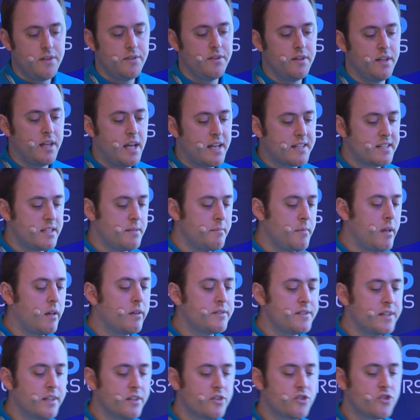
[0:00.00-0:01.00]
The
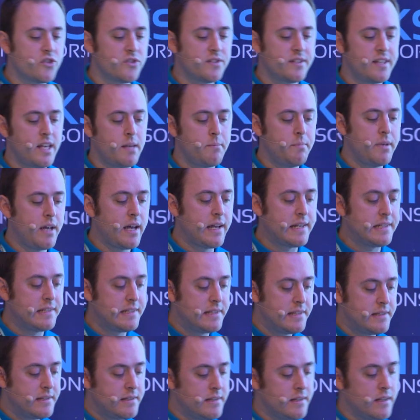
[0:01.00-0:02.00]
XML signatures API
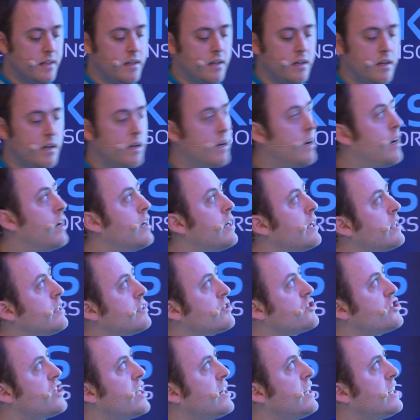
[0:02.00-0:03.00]
is in
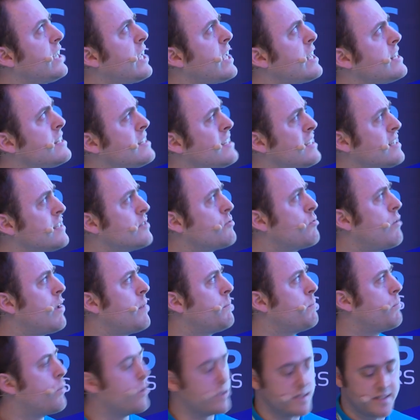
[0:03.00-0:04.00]
the JDK since
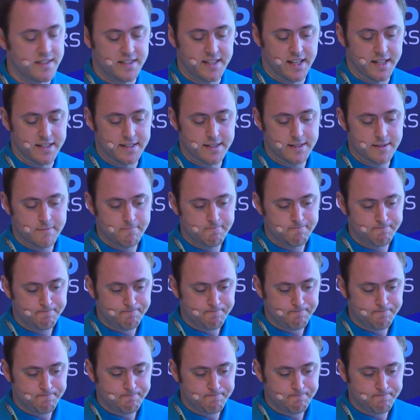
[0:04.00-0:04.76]
1.6.